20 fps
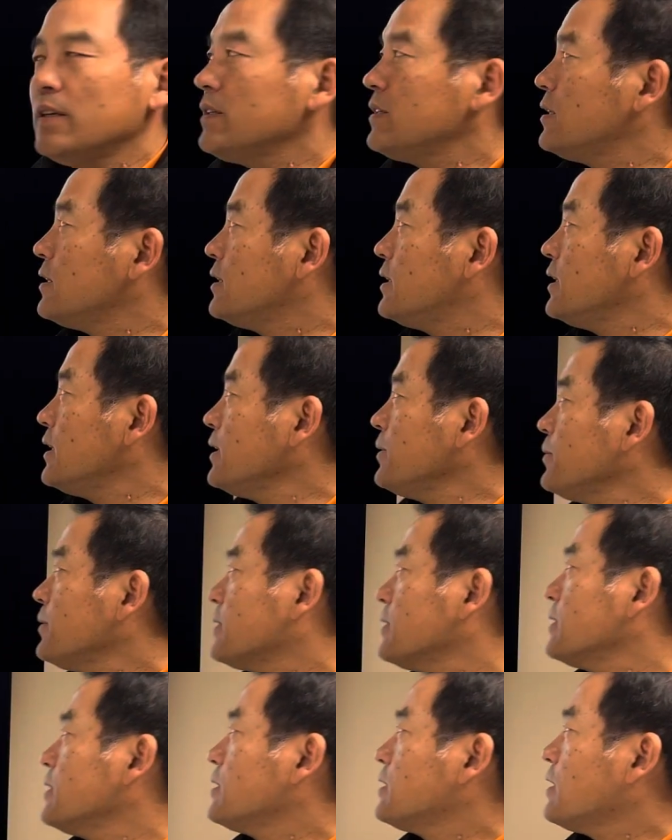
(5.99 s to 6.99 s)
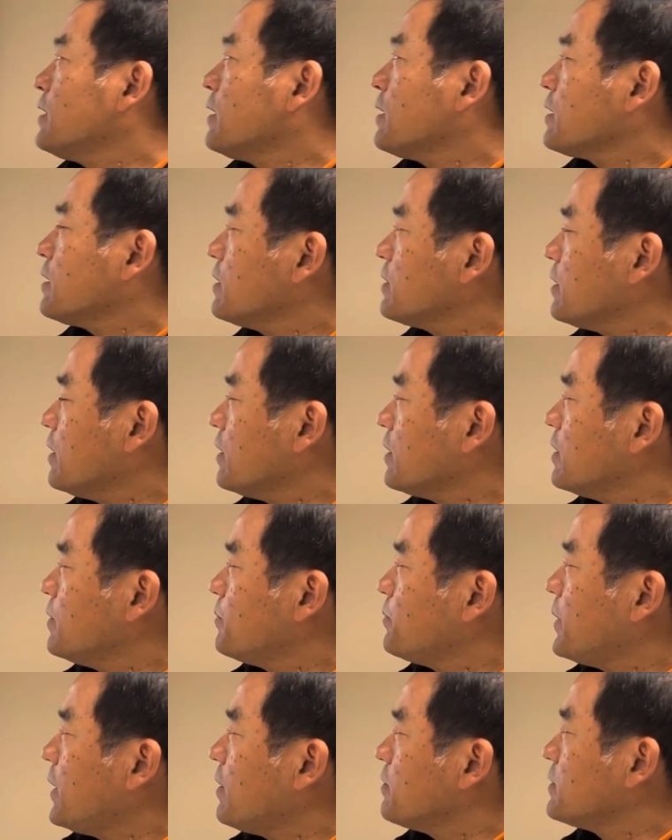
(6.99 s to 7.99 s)
Today we're gonna talk
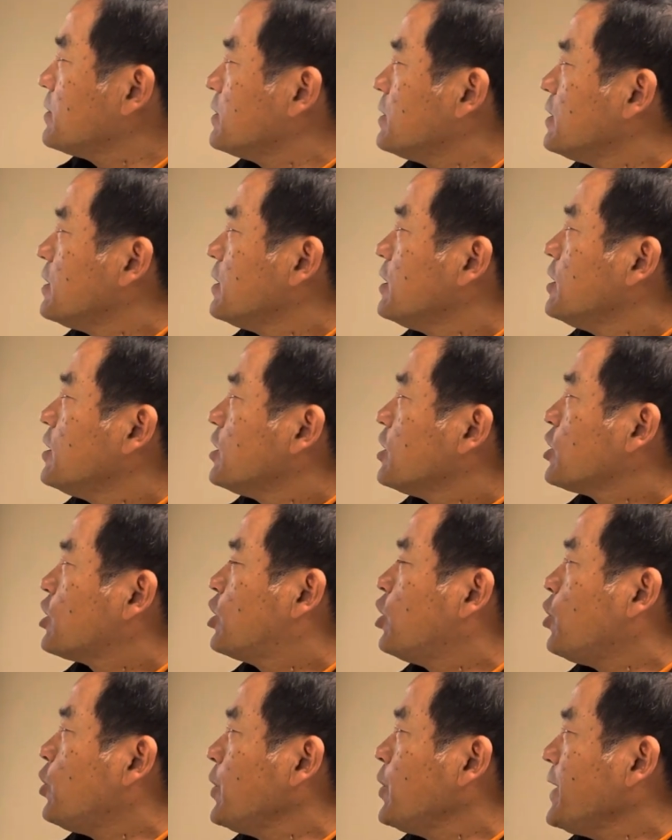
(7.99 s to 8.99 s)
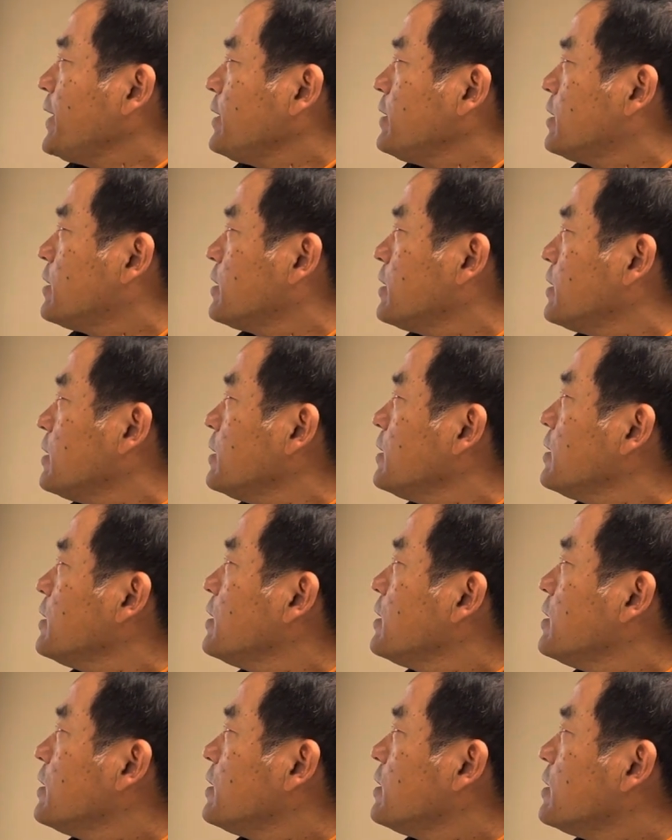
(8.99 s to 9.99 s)
about Goiter
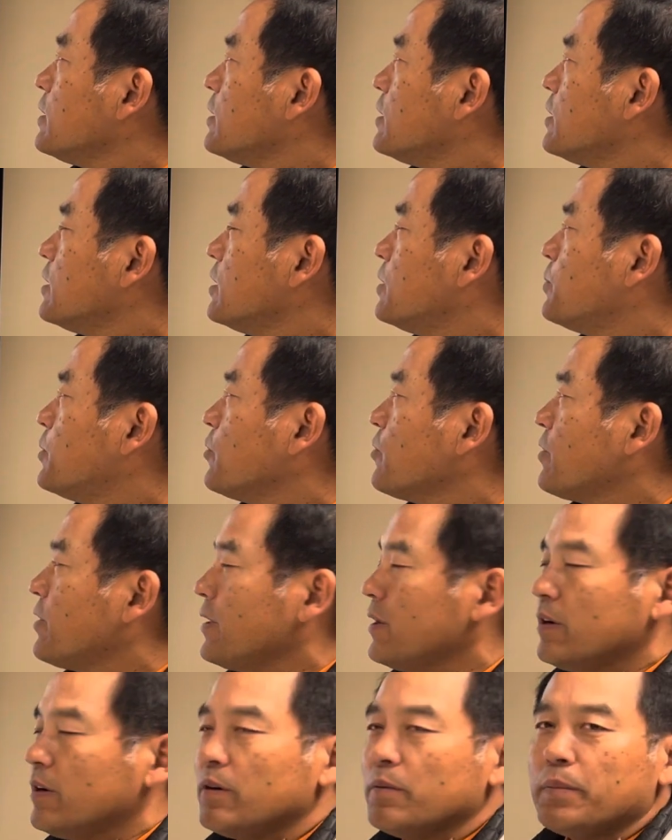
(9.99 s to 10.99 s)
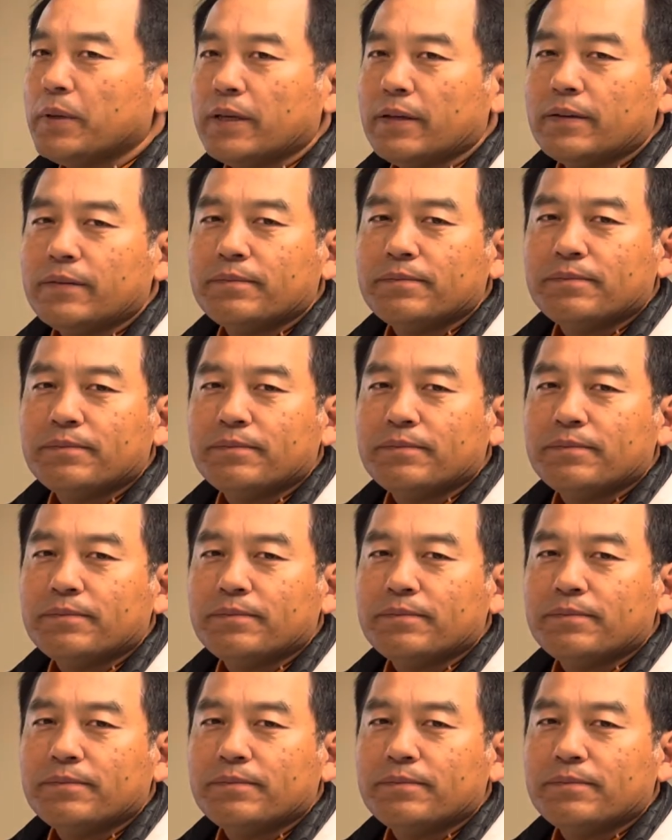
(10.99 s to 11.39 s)
herbal therapy.